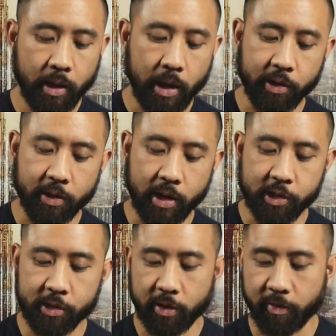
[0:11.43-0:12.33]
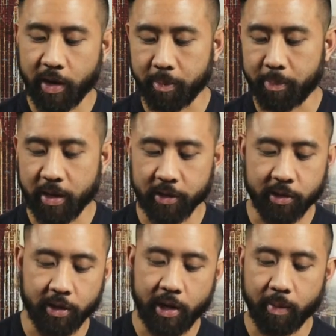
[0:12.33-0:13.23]
and you're not sure of how to balance
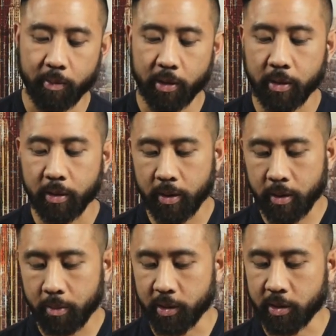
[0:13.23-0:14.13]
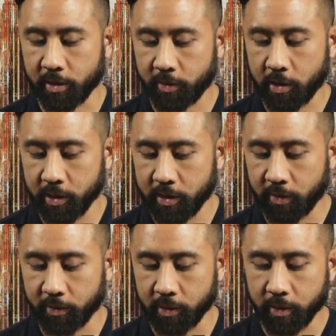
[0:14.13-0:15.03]
your camera because of all these
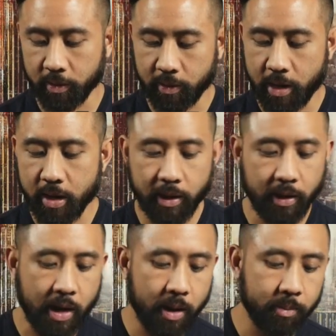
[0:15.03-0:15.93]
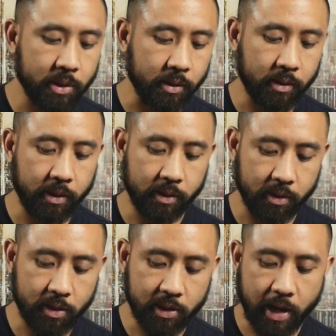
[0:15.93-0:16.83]
different locking knobs
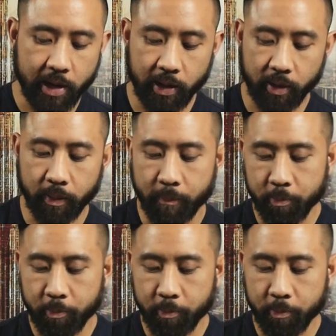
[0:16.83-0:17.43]
and sliding